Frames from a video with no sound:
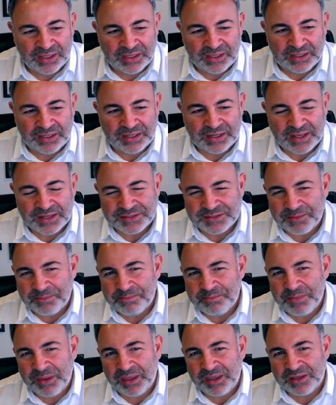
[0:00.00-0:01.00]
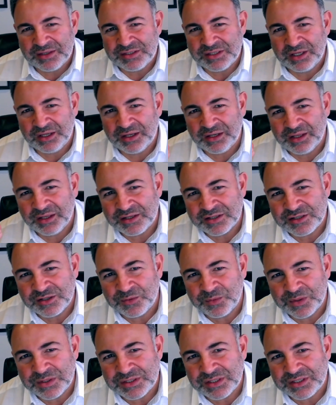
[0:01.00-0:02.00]
It has amazing and
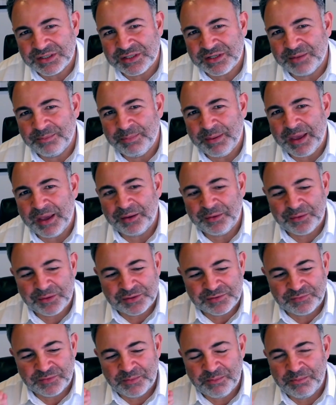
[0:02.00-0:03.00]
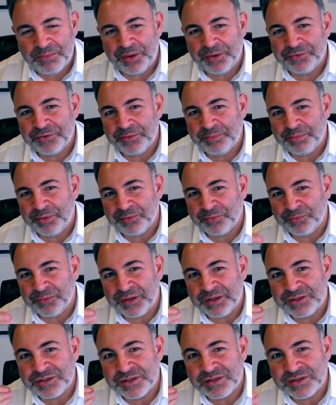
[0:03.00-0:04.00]
exquisite tobaccos from multiple
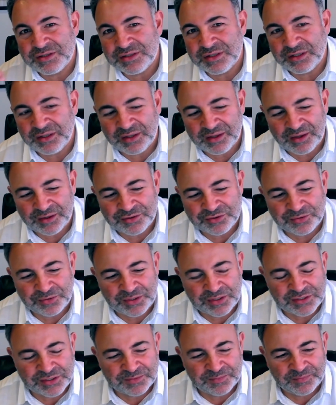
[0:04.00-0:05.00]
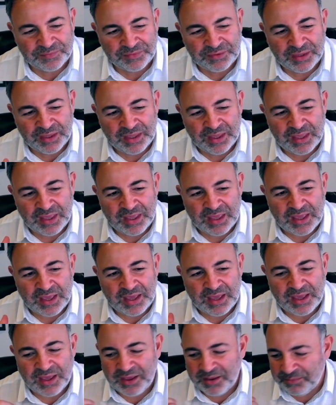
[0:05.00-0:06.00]
regions and countries.
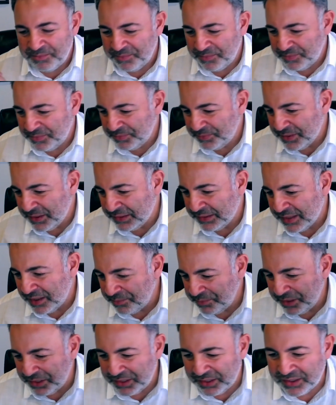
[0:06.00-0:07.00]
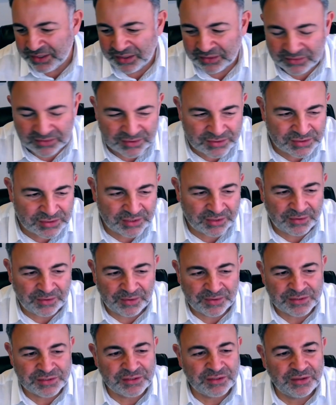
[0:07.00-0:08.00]
Allow me to cut this
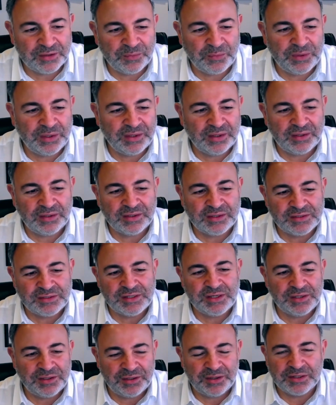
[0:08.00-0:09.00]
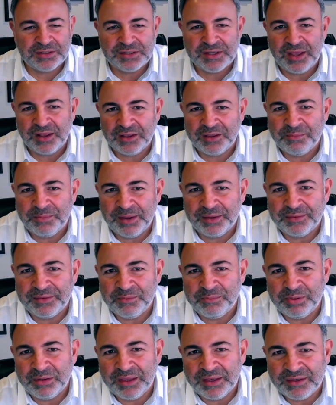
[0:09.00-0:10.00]
cigar so that we can continue to talk about the
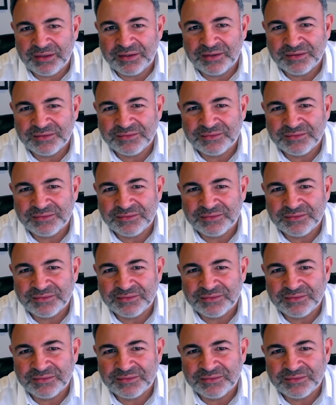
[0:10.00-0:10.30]
blend.